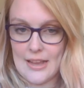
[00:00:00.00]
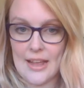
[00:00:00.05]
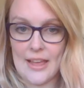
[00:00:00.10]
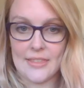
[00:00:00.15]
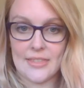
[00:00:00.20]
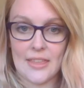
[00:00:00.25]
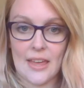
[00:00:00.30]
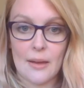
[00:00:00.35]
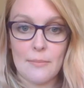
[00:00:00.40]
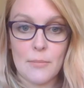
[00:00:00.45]

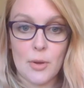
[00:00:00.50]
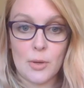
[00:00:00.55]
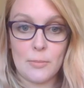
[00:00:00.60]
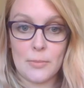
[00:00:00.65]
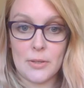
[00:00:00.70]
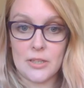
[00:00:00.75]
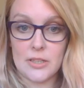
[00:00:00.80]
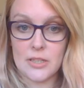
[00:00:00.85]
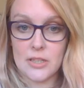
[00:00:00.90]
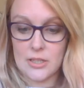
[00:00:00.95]
At that
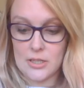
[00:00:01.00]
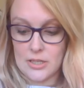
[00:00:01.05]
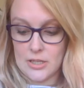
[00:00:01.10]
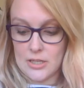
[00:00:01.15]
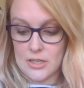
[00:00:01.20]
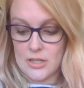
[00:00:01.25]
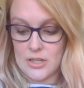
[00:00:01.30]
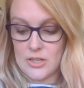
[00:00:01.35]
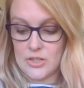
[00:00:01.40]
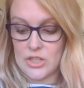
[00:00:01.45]
moment,
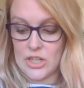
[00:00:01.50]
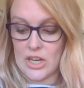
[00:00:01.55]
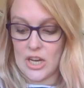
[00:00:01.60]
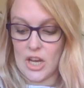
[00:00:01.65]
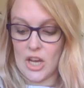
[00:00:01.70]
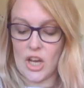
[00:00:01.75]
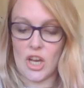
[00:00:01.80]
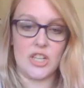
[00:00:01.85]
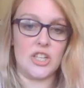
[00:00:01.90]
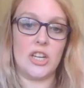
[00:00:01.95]
she
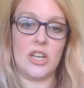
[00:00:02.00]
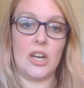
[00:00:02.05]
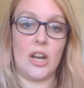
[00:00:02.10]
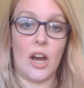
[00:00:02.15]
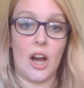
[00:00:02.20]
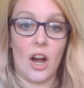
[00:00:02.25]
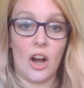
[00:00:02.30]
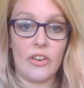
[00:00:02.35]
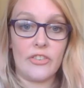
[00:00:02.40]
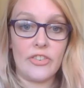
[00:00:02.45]
heard a
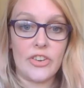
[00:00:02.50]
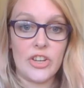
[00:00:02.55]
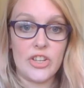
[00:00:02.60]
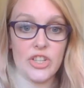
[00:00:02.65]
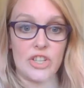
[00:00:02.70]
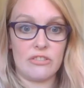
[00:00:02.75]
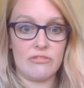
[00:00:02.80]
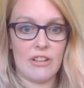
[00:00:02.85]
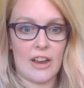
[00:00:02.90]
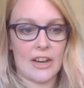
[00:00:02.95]
laugh
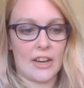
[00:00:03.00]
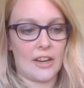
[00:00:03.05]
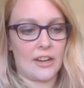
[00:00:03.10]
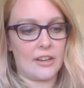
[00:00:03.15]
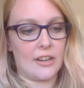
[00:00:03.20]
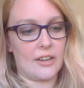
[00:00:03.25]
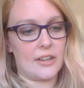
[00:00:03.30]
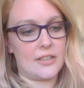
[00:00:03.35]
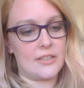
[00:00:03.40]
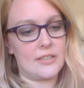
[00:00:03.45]
she
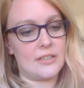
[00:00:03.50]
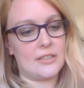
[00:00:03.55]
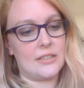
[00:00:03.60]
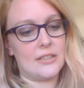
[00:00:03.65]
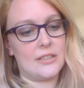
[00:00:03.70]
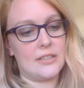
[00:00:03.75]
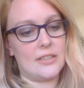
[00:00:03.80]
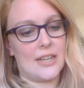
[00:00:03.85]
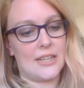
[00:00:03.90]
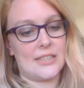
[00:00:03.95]
recognised
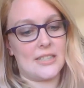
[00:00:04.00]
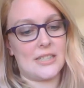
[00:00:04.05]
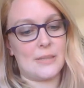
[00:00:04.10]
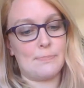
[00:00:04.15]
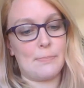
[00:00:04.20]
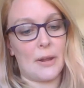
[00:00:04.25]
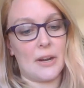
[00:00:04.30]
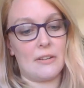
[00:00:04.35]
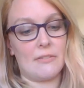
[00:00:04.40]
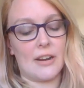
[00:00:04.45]
and
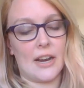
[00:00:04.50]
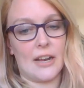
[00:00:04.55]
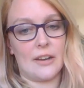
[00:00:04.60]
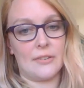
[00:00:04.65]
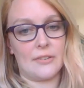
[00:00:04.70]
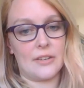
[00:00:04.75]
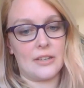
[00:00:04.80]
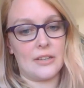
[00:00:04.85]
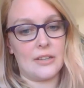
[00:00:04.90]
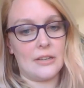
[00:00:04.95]
spun
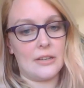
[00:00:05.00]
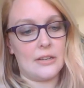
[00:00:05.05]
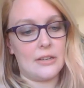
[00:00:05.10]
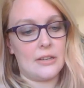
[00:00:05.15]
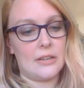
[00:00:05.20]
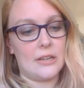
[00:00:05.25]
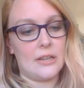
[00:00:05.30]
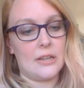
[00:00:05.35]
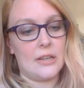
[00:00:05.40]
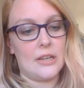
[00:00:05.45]
around.
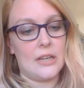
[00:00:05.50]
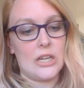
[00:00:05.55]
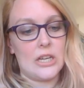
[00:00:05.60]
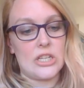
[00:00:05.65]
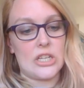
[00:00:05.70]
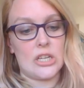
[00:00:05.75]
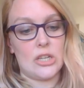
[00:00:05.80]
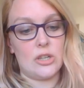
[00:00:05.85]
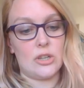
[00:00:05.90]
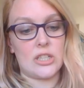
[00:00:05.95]

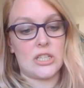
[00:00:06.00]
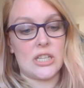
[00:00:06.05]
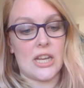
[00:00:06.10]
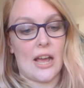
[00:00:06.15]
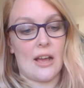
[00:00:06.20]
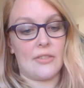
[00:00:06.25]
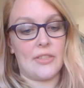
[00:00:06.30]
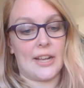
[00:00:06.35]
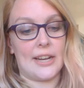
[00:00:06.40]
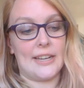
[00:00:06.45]
She looked
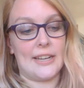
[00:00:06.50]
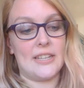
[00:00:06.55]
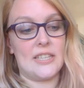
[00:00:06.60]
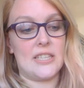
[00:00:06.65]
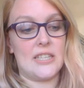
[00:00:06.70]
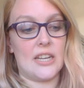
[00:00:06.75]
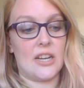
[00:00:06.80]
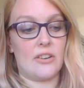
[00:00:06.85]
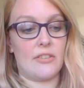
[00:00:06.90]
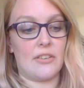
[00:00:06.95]
down the
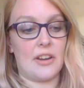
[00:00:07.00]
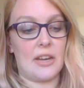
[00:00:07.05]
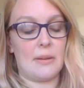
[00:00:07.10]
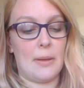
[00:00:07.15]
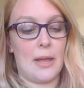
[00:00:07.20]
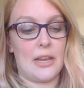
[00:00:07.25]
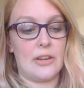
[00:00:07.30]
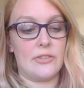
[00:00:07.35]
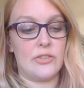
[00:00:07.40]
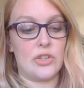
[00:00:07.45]
glistening green
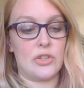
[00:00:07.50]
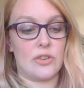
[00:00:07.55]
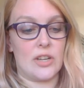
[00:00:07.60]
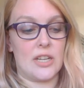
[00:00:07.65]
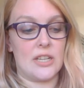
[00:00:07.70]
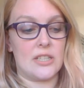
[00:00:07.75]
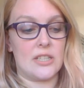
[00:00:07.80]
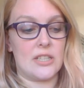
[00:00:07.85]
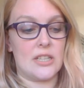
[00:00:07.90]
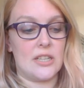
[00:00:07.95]
paved
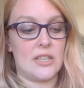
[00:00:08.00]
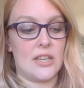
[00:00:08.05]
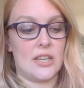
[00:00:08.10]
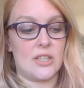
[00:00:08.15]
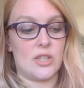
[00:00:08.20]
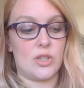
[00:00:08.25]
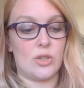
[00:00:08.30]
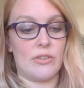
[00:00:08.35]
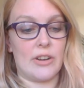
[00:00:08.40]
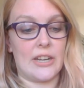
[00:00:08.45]
street
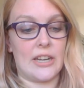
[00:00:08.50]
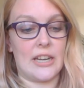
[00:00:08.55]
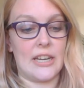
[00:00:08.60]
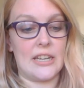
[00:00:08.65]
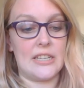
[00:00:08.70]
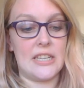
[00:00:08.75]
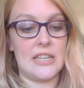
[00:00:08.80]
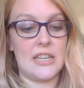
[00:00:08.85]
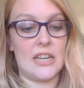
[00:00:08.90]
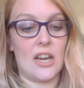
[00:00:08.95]
and saw a
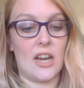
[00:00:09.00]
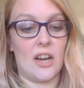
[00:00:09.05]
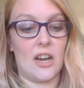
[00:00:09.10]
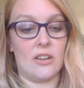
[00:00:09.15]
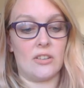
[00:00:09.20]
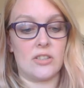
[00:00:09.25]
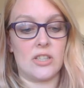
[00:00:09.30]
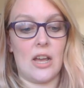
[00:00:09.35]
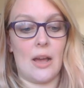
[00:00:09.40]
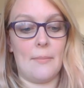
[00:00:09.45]
giddy
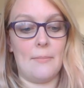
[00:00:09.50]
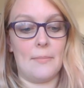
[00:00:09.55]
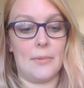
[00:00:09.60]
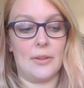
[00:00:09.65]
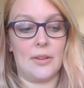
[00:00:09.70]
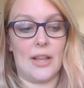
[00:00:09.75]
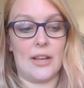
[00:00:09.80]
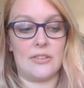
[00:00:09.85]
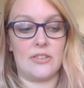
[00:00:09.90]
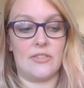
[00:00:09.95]
girl
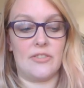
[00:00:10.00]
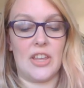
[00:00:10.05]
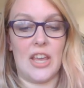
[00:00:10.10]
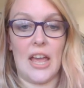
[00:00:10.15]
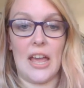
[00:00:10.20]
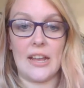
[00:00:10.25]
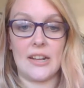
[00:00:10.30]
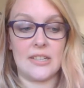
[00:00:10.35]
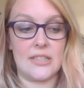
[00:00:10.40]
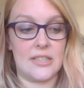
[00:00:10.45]
tumble out of the
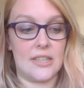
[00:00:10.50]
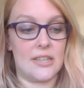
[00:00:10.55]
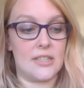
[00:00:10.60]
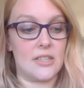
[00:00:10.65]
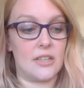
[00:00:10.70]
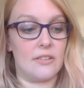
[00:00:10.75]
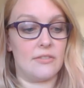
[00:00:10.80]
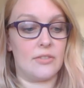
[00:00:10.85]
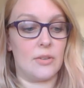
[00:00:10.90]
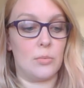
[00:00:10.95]

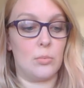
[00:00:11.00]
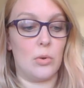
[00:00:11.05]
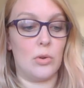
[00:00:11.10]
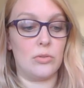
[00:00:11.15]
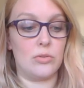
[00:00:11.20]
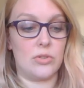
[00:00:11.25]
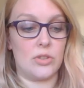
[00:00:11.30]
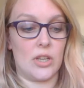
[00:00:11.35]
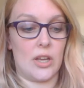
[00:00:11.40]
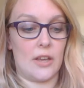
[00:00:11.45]
exit of the
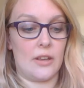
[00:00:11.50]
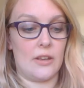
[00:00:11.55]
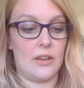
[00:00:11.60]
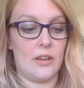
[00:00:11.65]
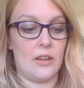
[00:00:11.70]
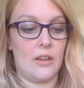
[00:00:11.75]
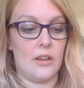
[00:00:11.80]
waltzer,